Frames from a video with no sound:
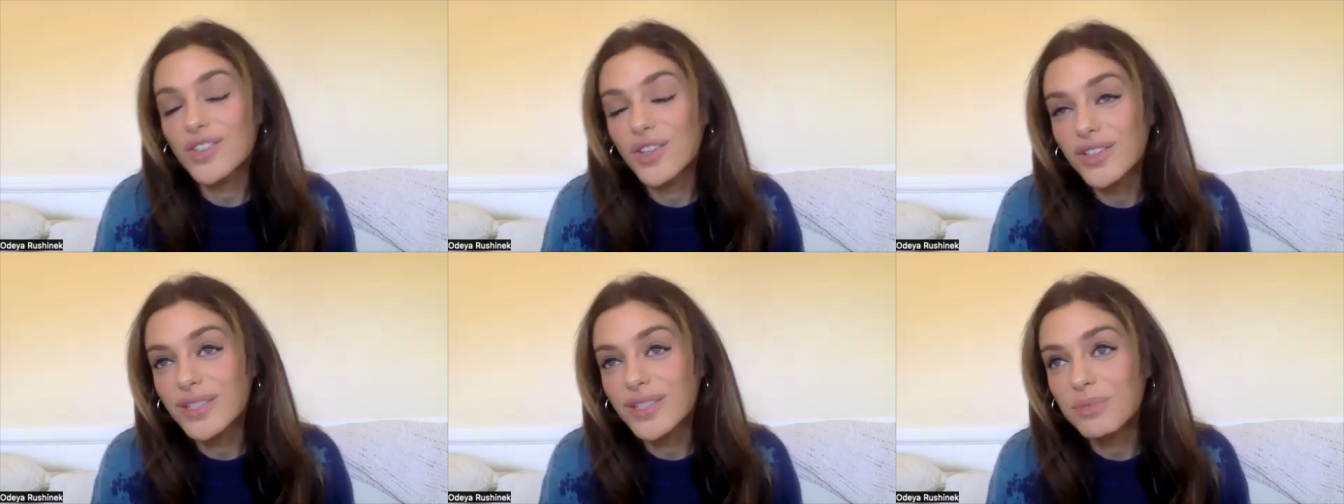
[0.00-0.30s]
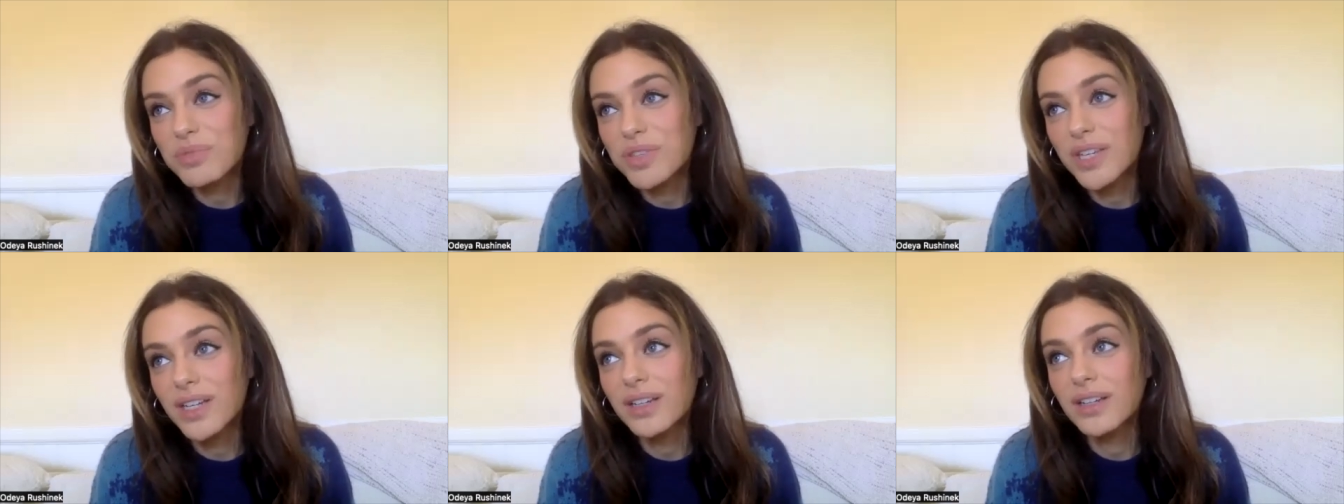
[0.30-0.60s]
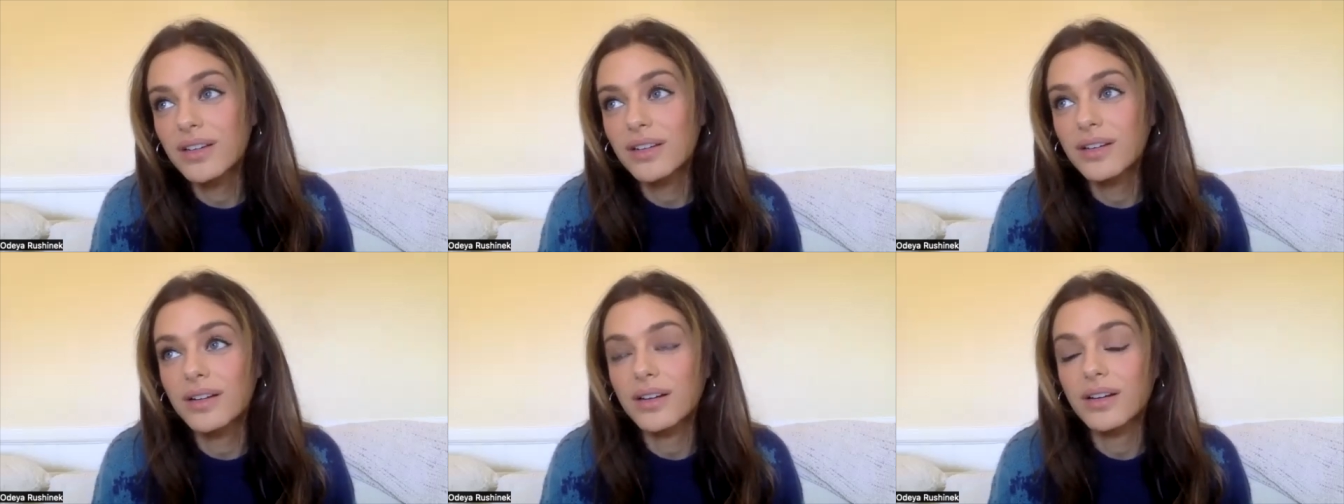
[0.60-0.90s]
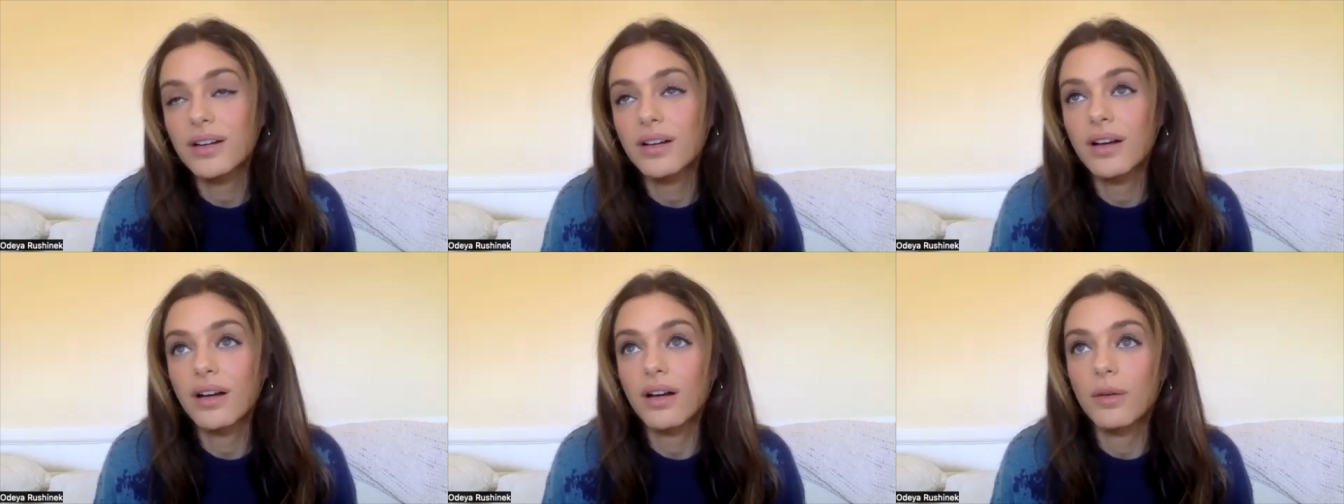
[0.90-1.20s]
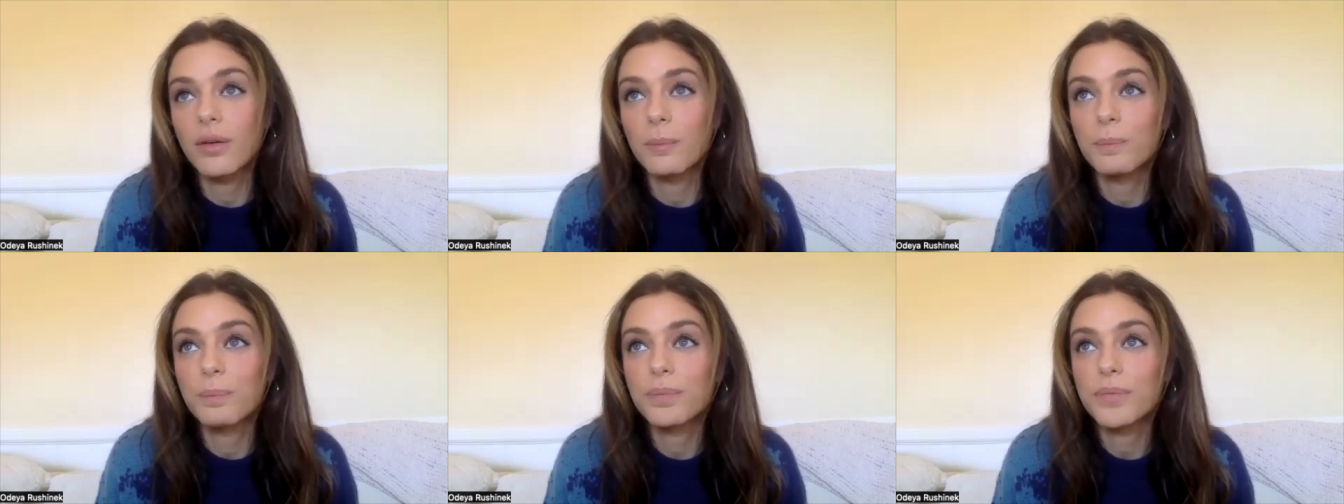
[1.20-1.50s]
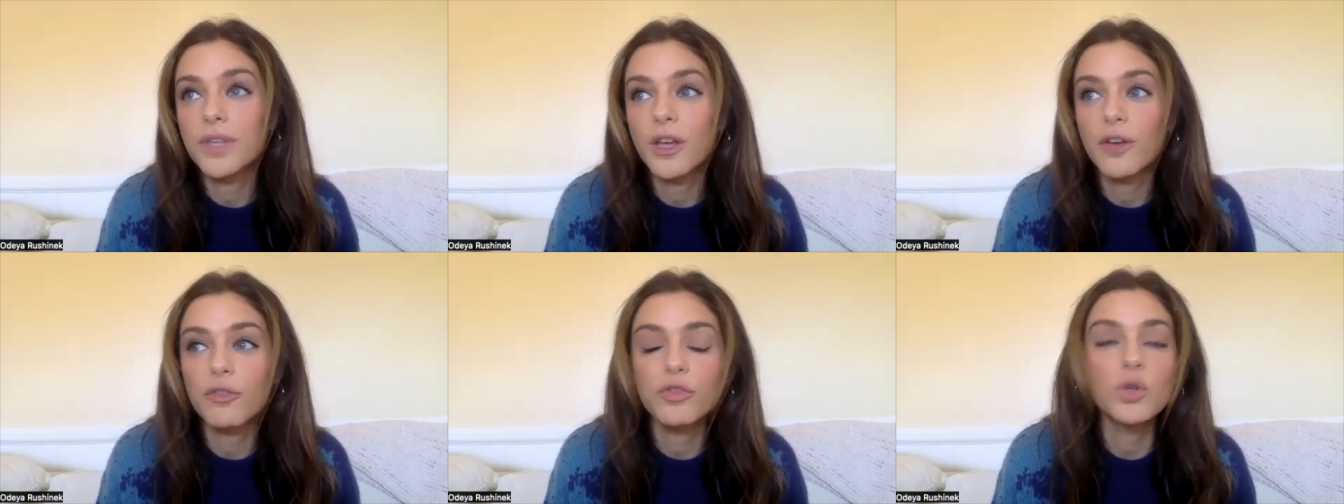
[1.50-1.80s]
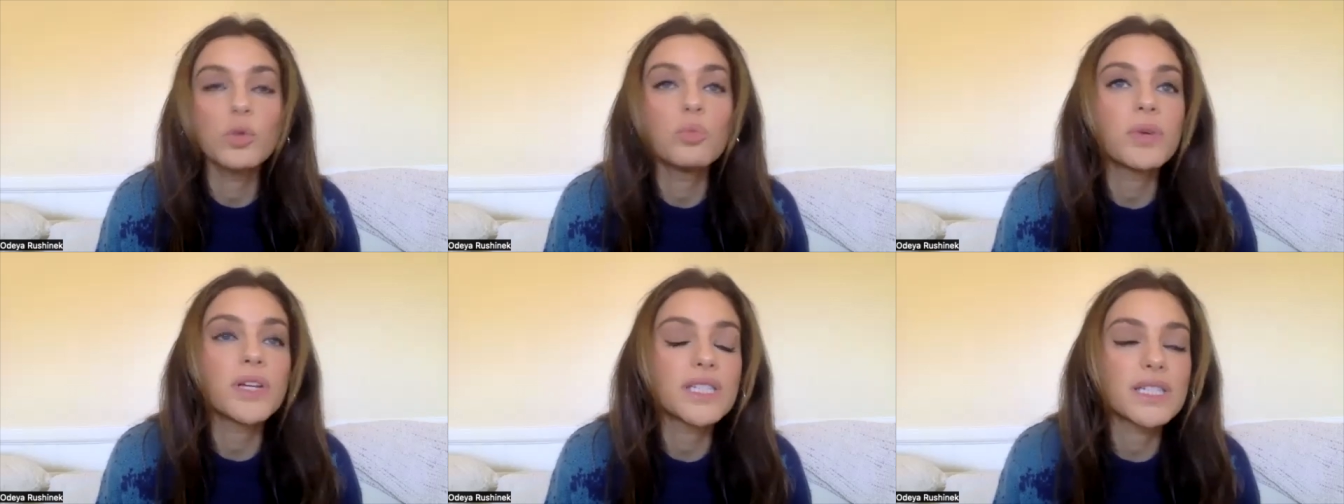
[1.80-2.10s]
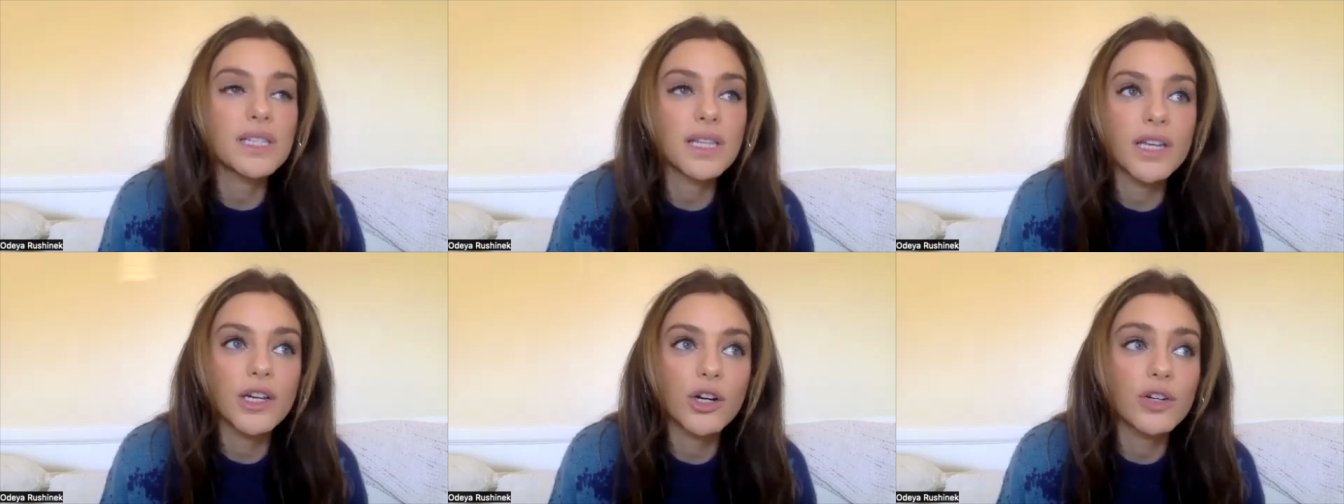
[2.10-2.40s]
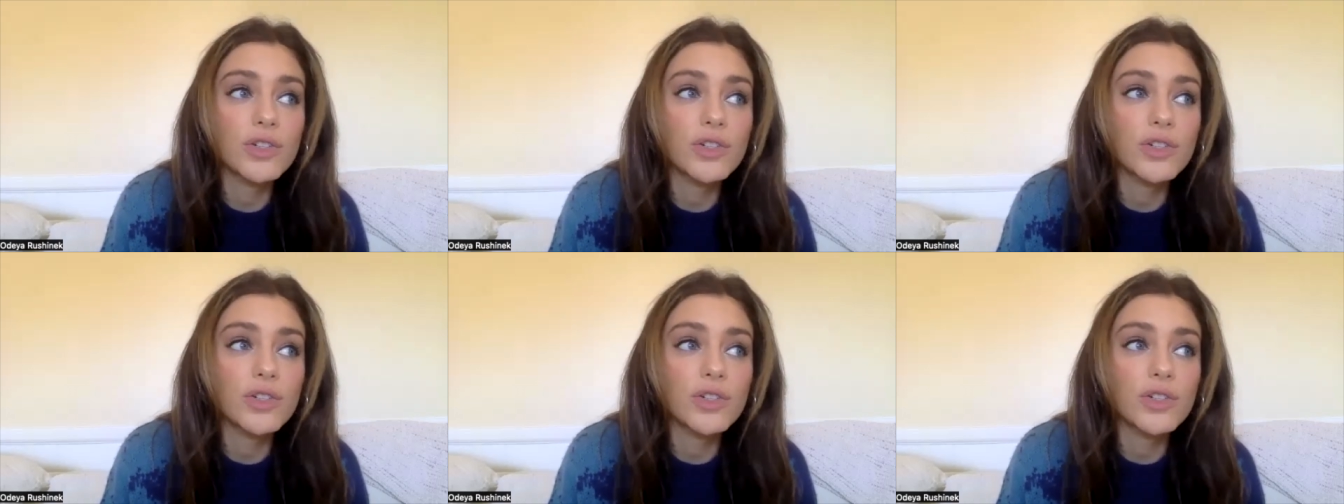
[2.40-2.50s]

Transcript: on something um, a few months later,